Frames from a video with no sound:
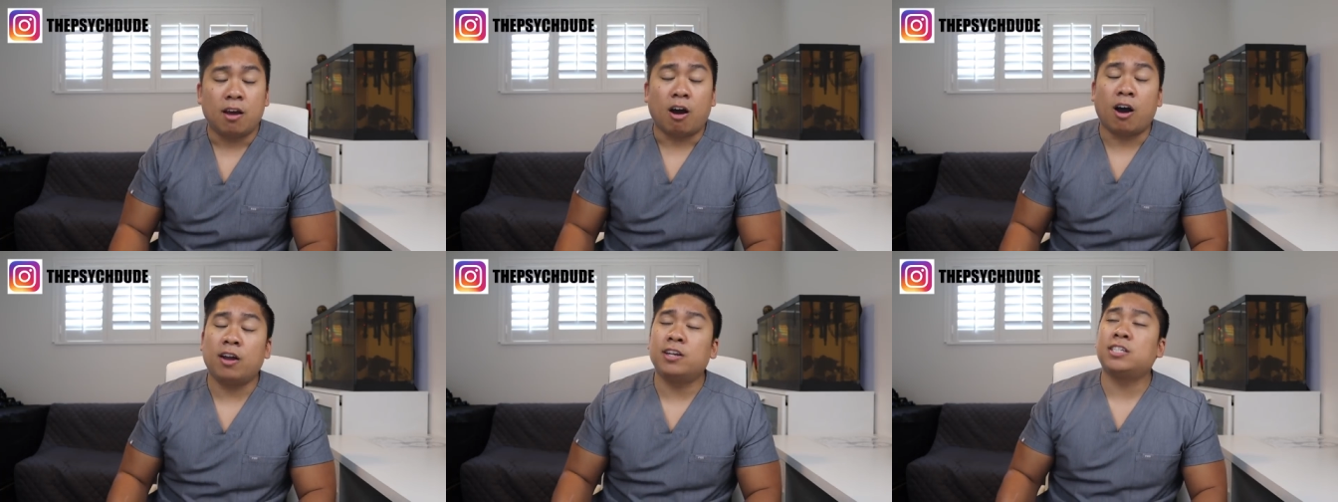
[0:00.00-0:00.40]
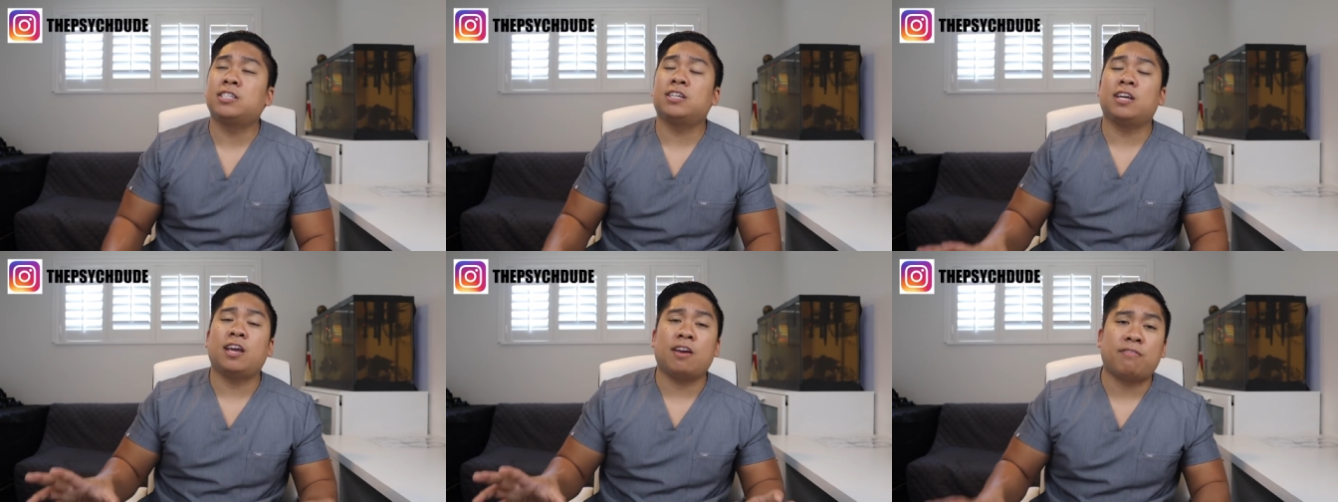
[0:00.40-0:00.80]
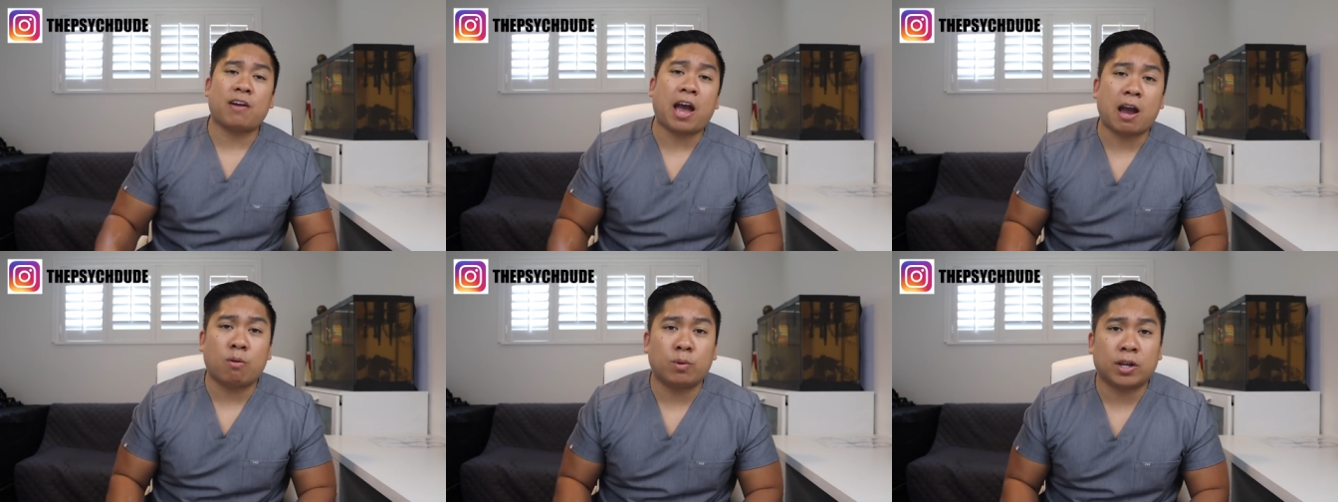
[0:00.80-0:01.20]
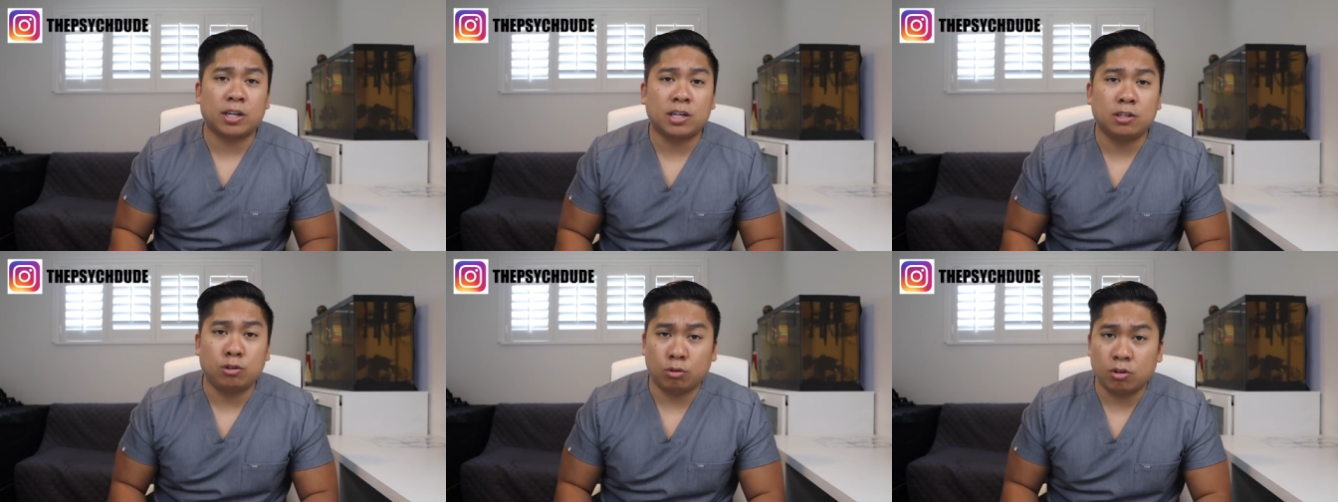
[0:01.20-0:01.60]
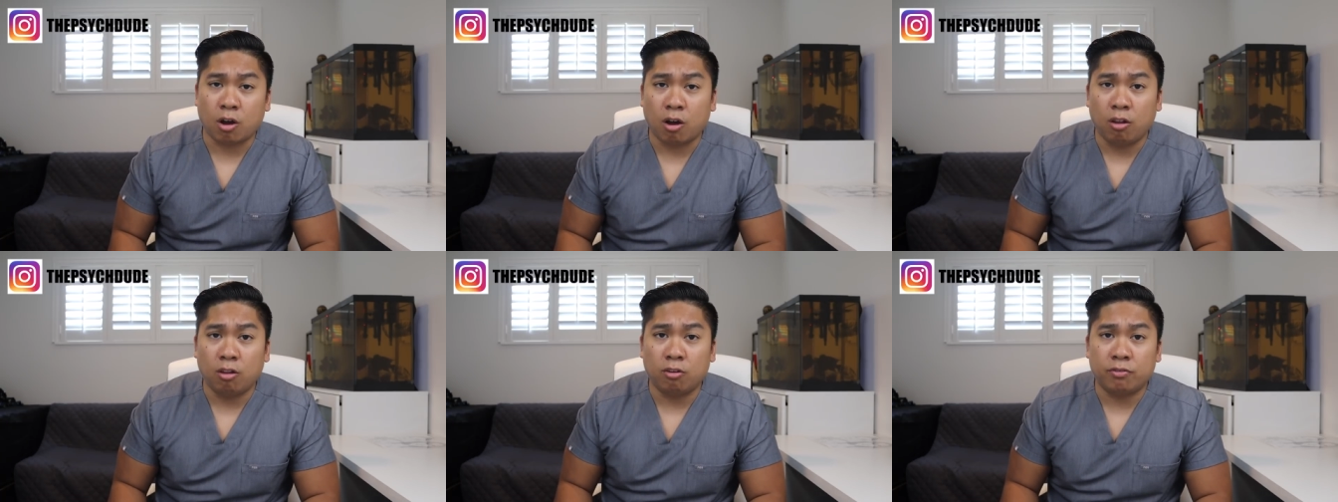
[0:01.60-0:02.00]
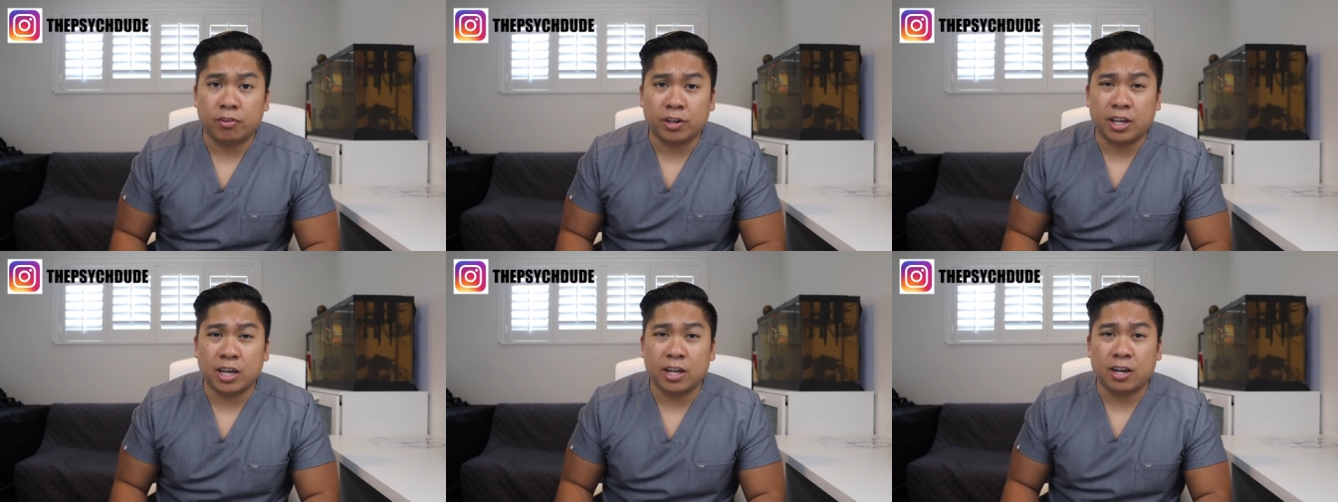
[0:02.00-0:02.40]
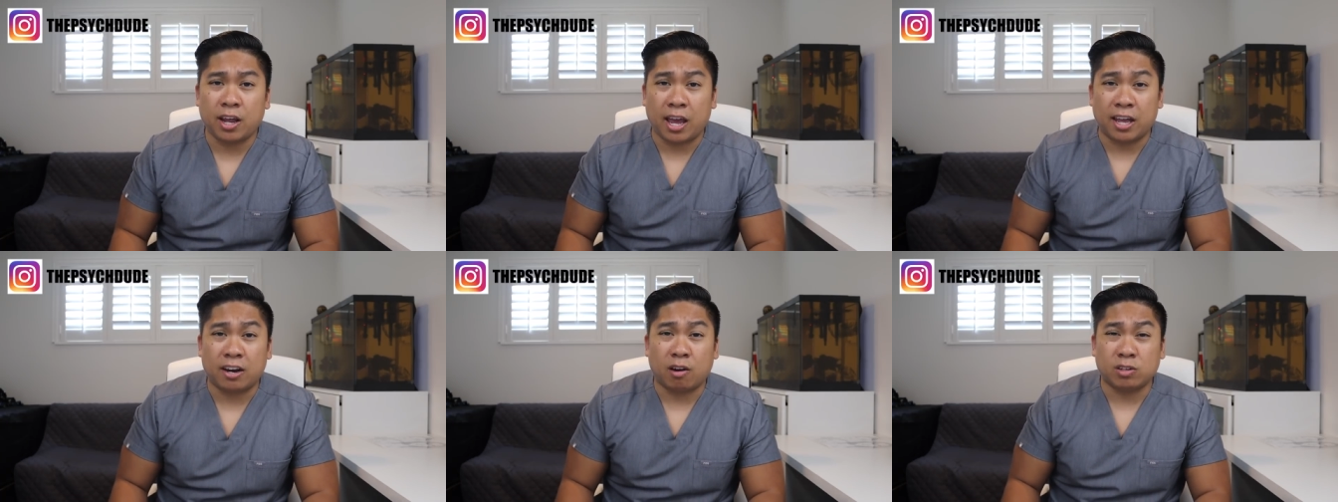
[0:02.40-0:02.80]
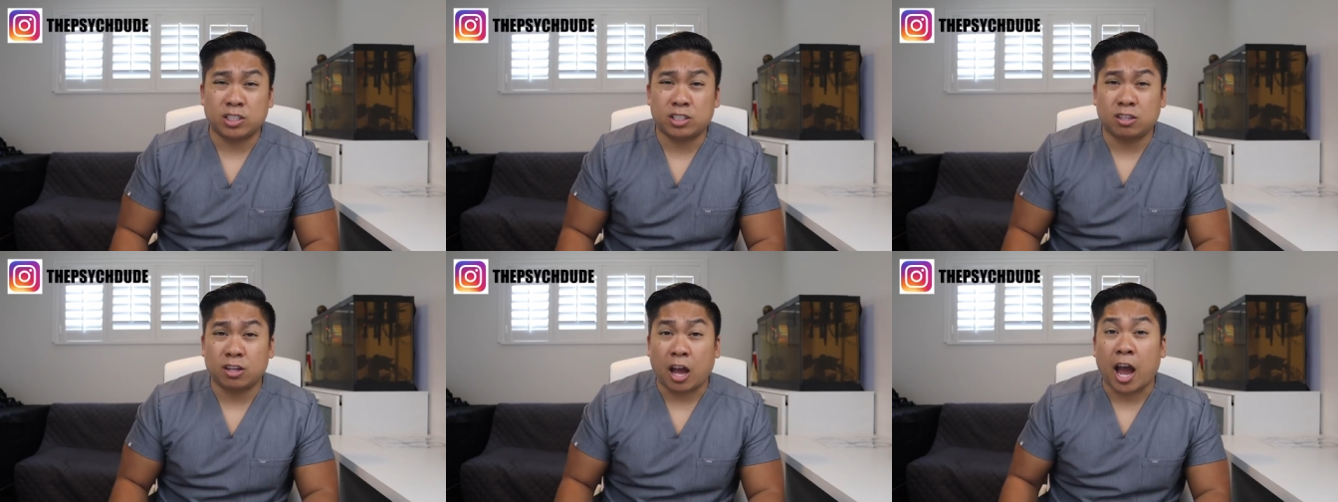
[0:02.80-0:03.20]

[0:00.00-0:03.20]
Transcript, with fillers: Honestly, if I were gonna do it all over again, and I was,